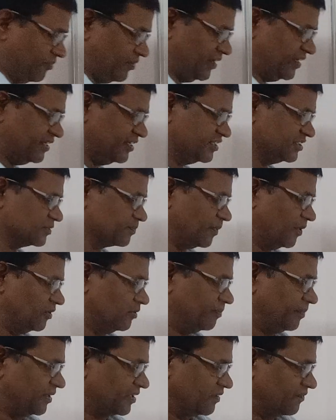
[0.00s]
Where it is
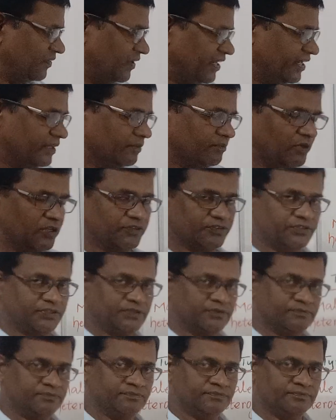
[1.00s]
found? Butterfly and moth.
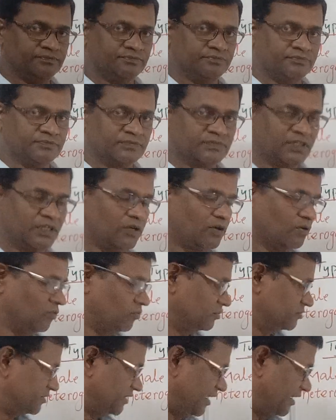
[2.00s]

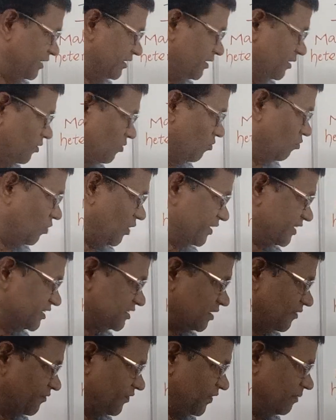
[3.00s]
Then what
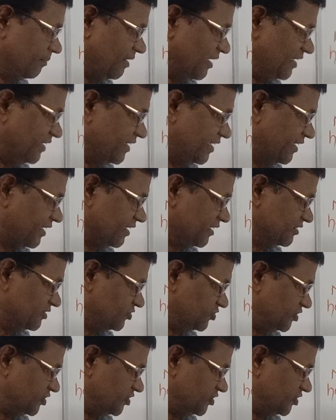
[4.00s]
is the female here?